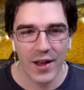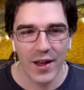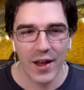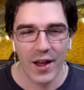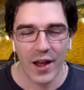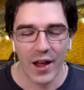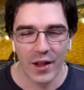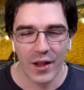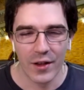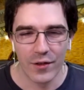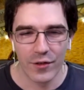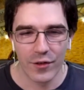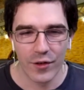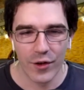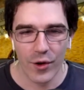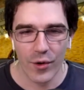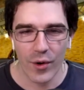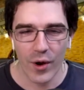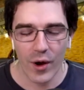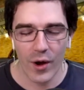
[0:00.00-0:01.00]
And so,
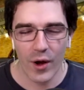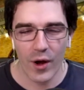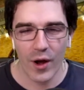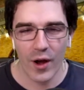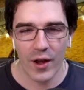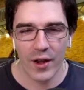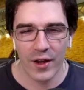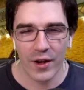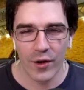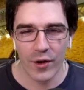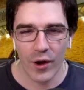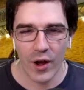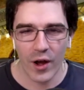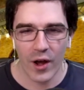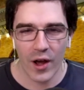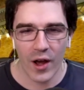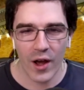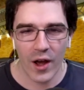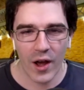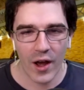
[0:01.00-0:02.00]
you know,
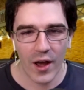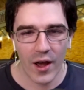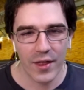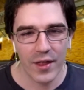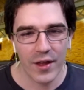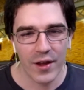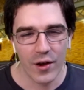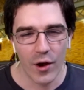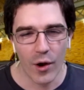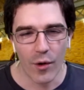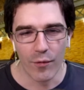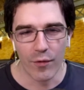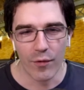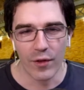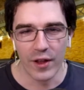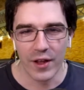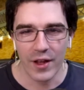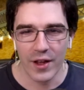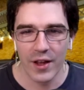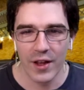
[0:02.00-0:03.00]
I think
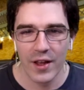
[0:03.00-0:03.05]
hopefully,